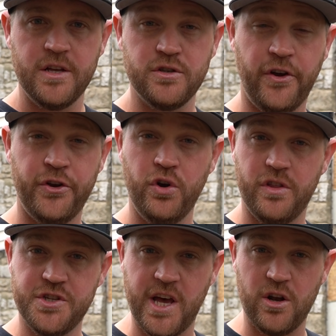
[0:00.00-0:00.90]
So if you're new to
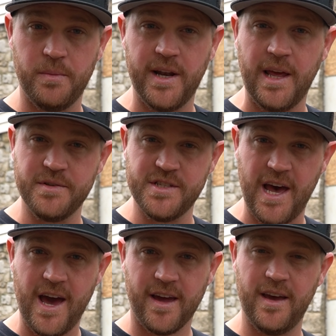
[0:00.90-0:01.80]
the channel, my name is
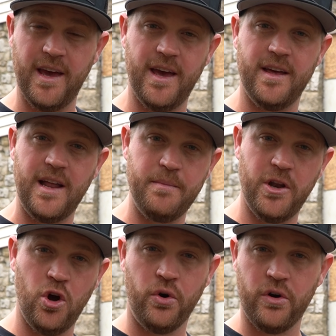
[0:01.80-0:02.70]
Zach, and I'm
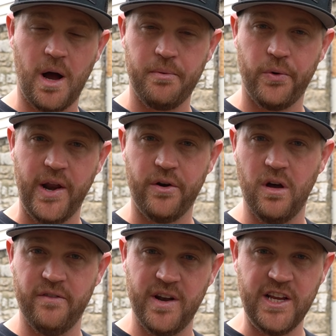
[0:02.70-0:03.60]
an owner and operator
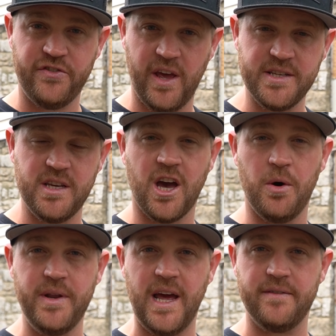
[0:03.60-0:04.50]
of an H V A C
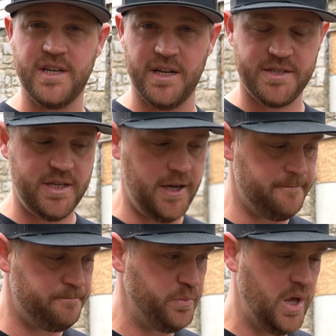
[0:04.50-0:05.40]
company out of Tennessee.
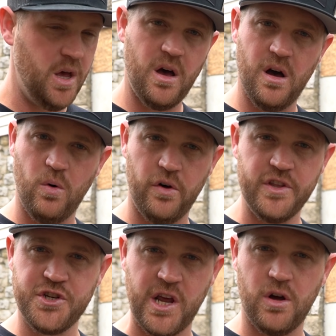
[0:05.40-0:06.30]
Uh, on
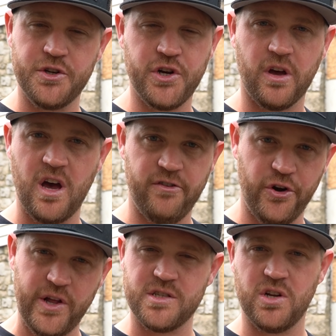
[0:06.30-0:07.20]
this channel, I try to
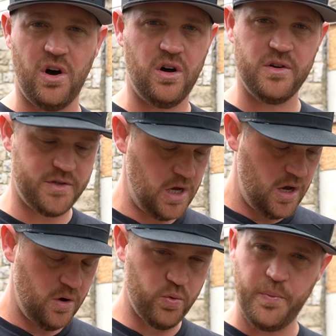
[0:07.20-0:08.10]
cover installs,
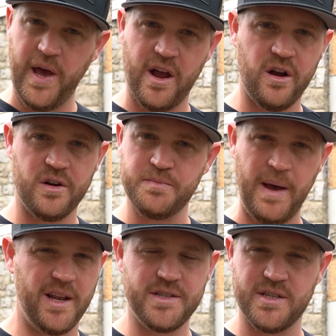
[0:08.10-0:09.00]
repairs,
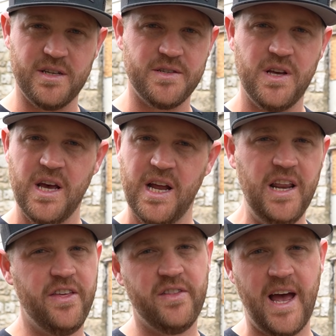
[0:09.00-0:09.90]
maintenances,
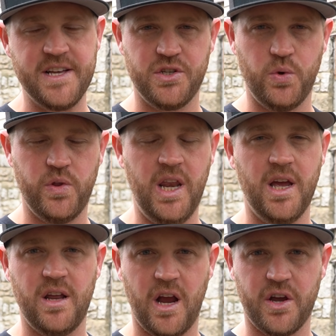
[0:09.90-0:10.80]
anything that has to do with
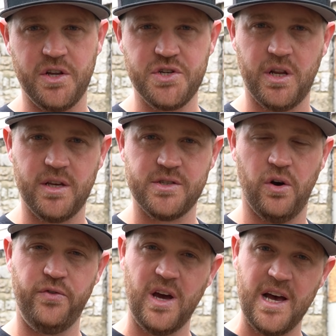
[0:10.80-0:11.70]
heating and air conditioning. So
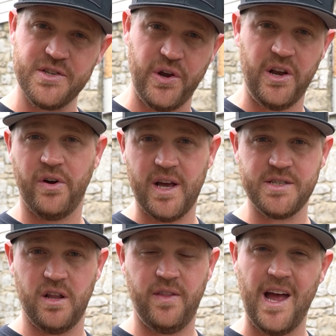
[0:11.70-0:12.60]
if you guys are
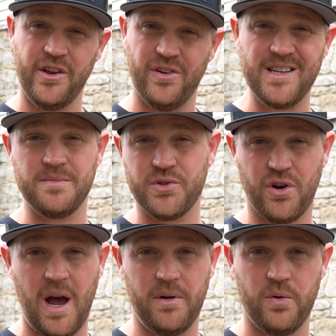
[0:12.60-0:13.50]
interested in that and you're not
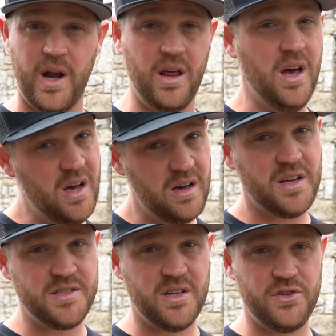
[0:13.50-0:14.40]
subscribed already,
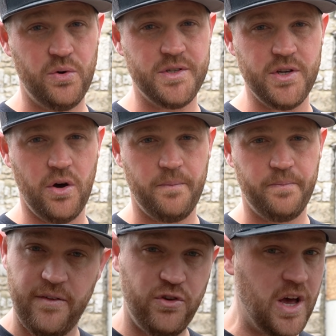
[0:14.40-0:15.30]
consider doing so.
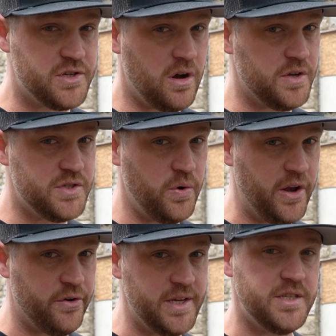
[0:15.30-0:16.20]
If you guys are also
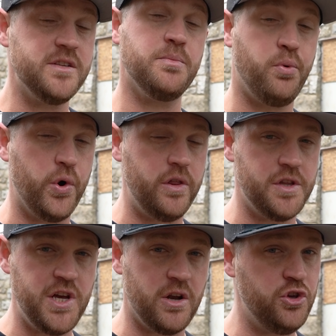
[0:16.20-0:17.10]
interested in supporting
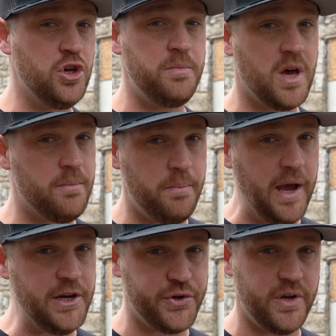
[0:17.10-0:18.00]
the channel, you can become a
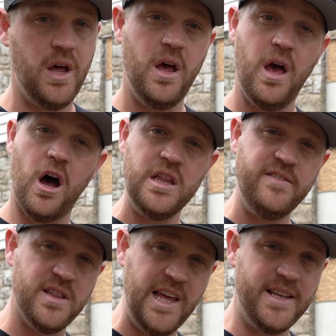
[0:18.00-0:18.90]
patron. I'll
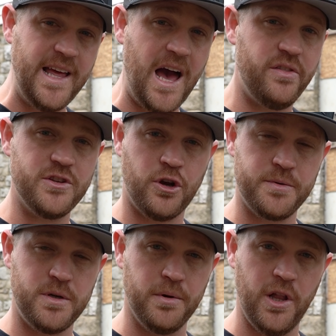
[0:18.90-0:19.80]
leave a link down in the description